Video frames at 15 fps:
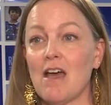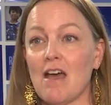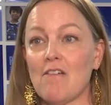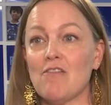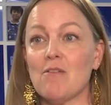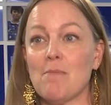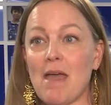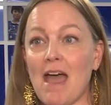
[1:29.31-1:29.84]

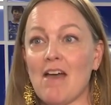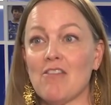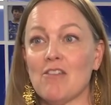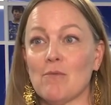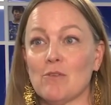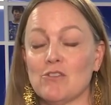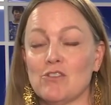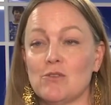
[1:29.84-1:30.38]
of the path
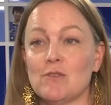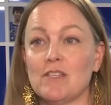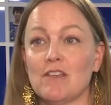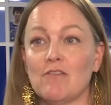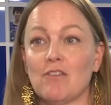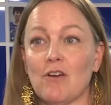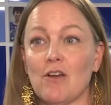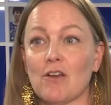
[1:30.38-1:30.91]
that we're choosing
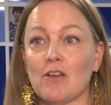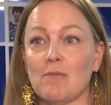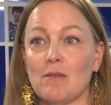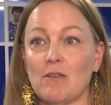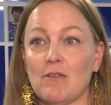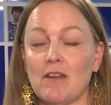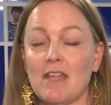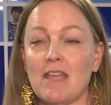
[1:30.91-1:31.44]
for our
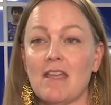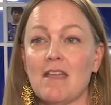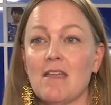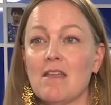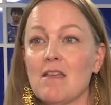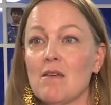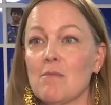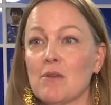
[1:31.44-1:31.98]
community,
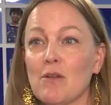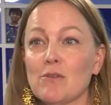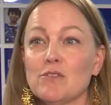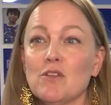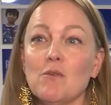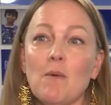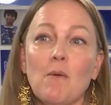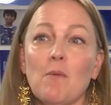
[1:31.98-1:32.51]
but
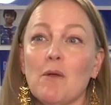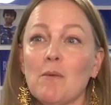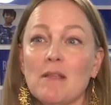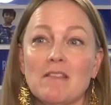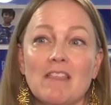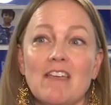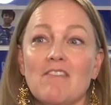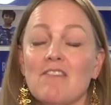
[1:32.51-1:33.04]
also about where we
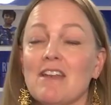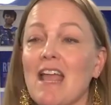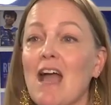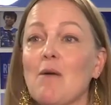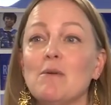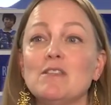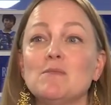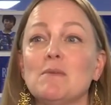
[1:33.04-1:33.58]
live and
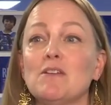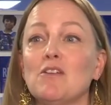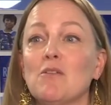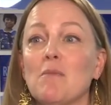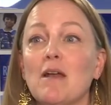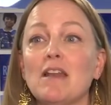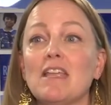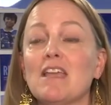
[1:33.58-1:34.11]
how we spend our
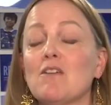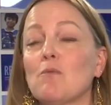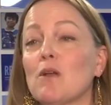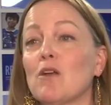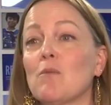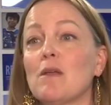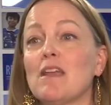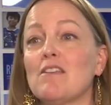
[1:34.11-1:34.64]
money and
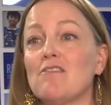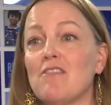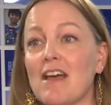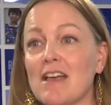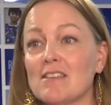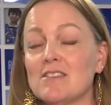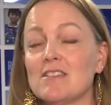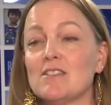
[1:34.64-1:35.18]
where we
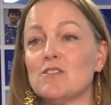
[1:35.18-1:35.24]
invest